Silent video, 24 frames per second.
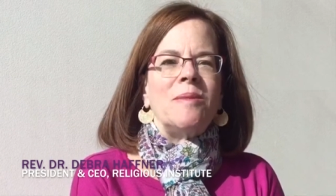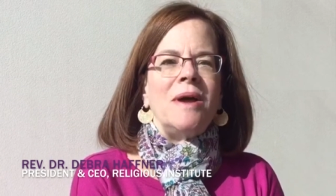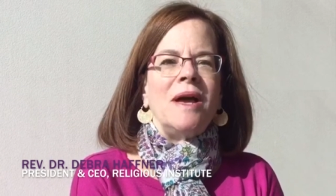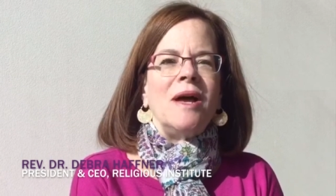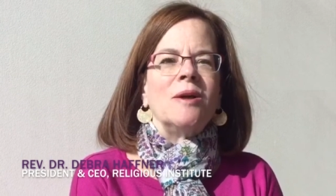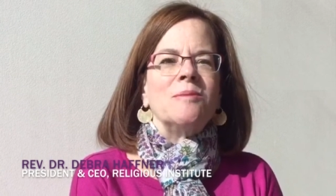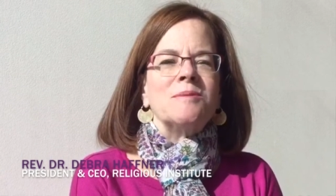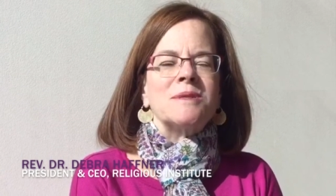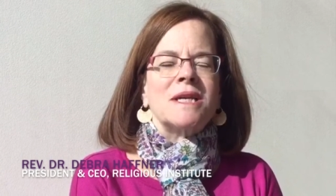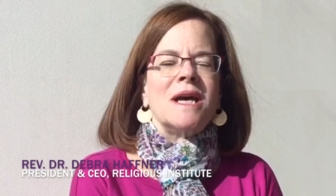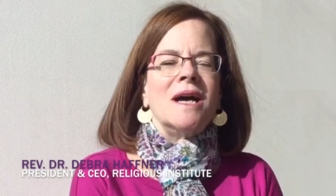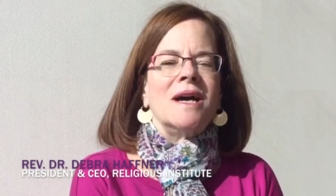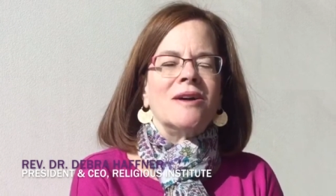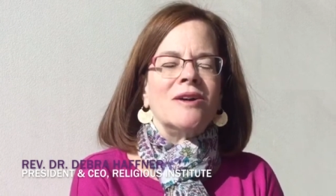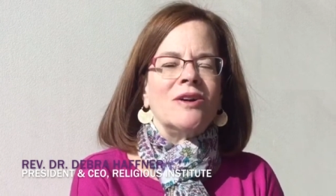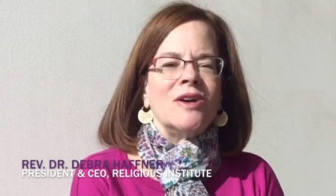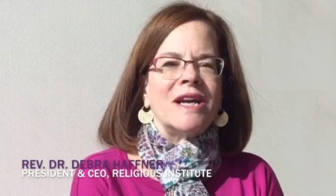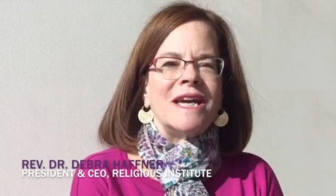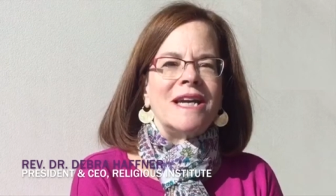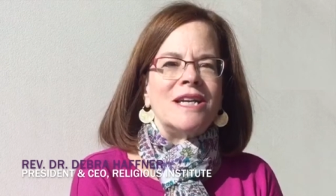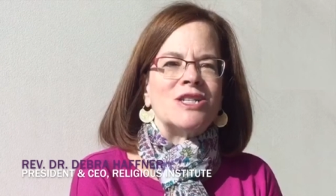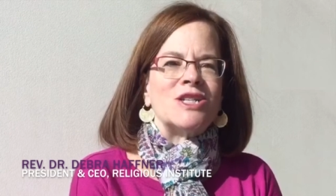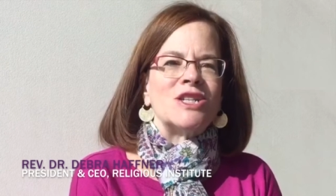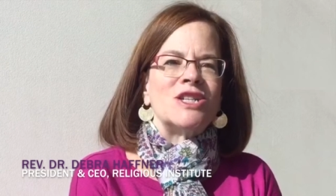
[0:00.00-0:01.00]
helps
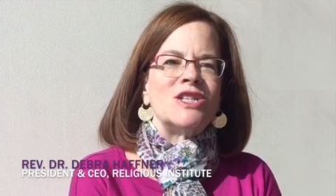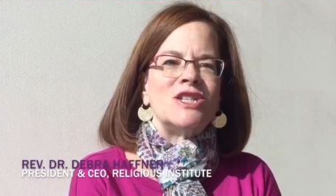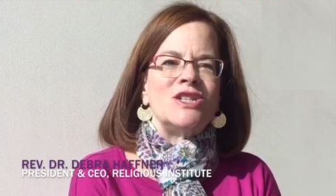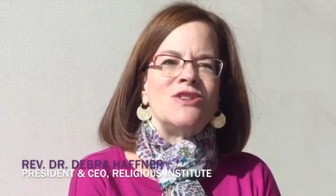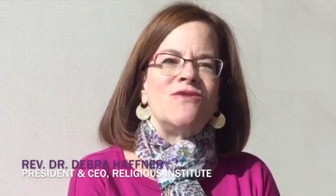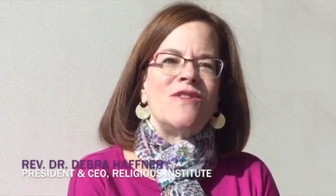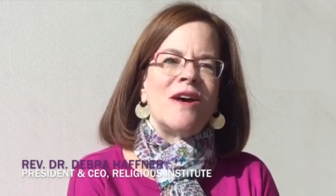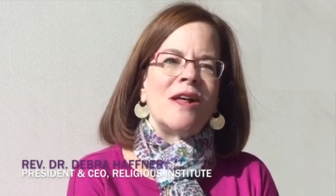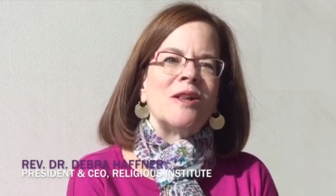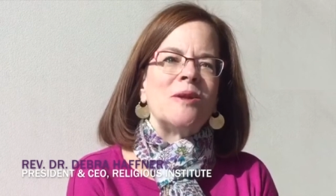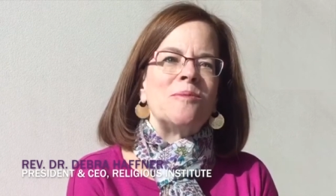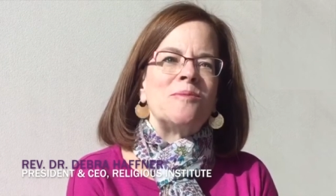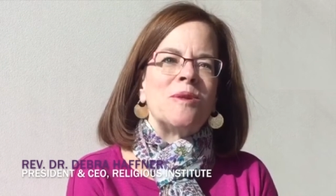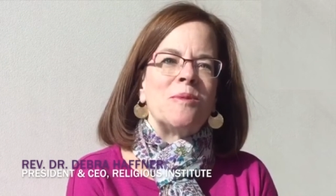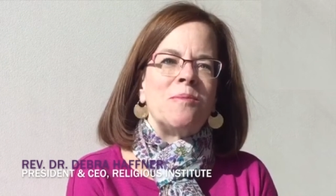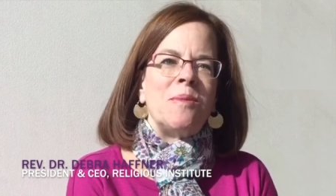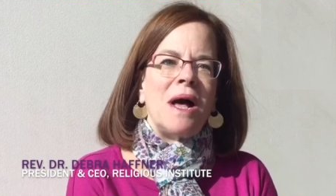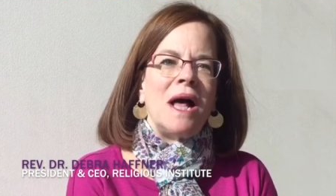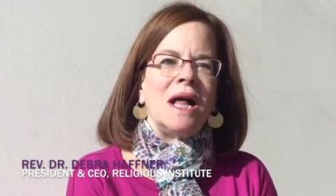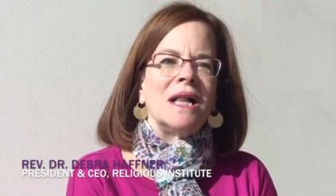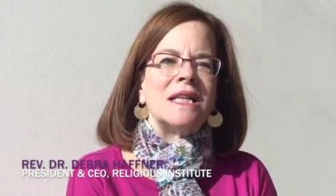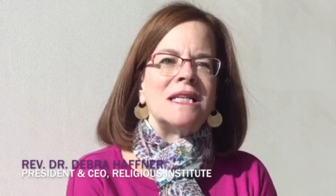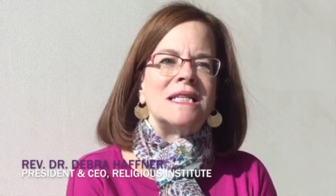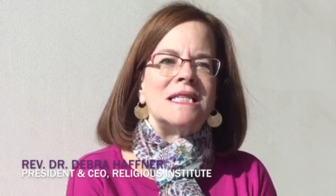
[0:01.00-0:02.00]
congregations develop the
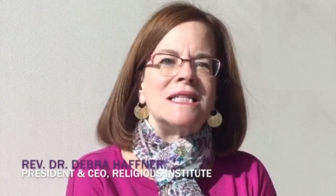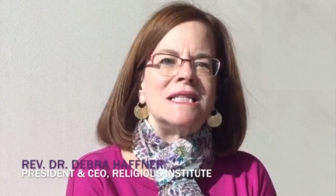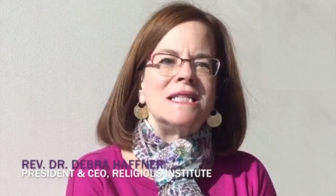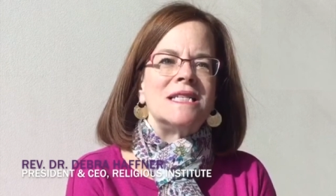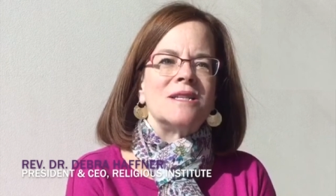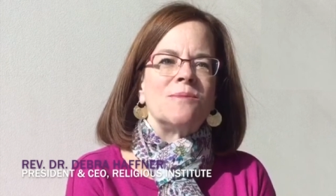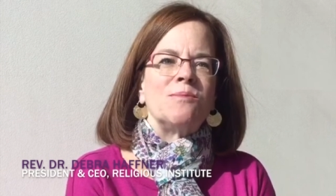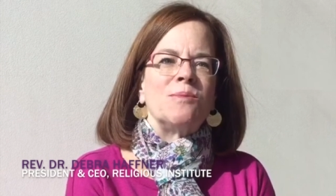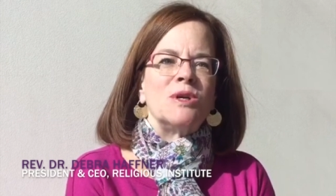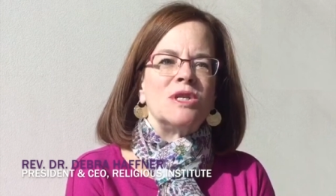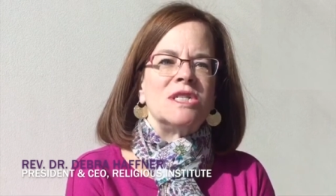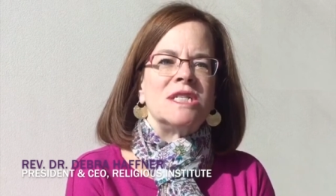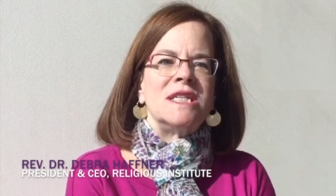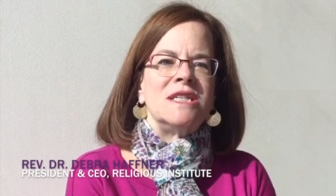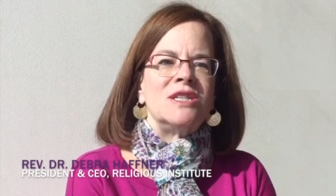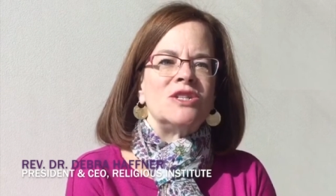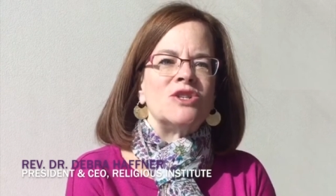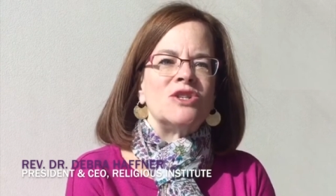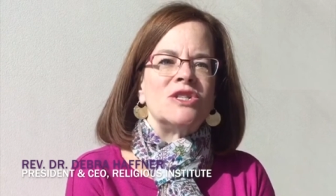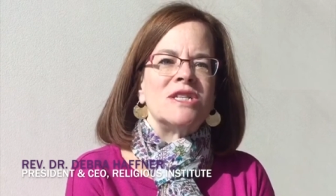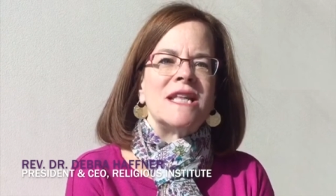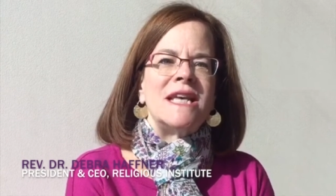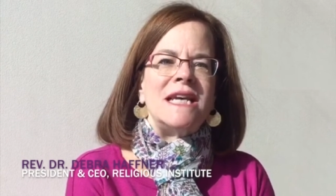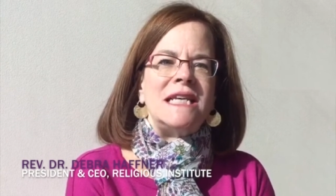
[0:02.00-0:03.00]
policies and
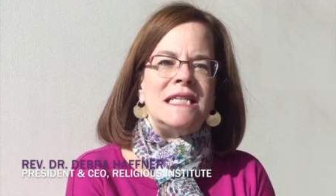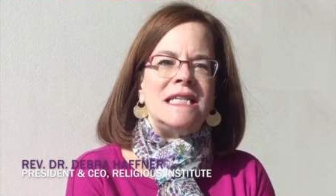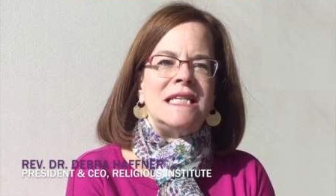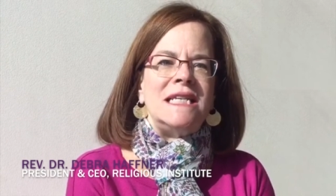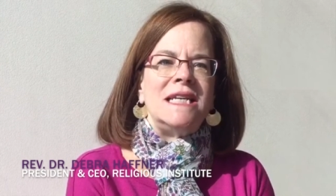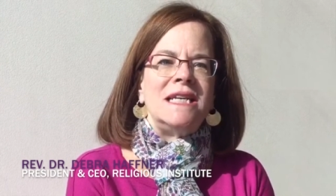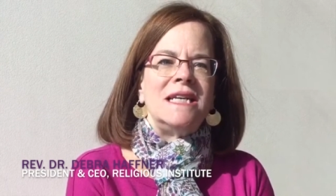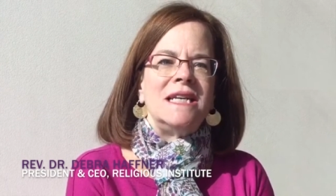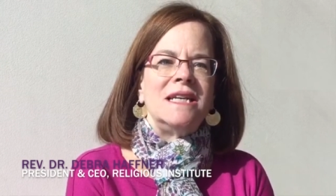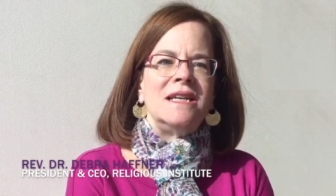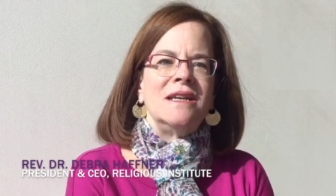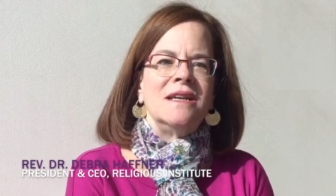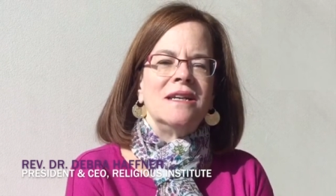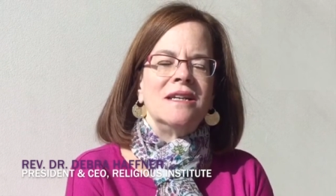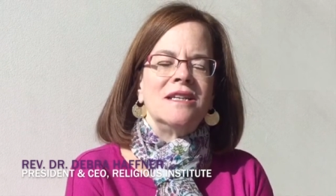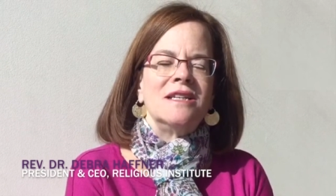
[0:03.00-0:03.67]
procedures they need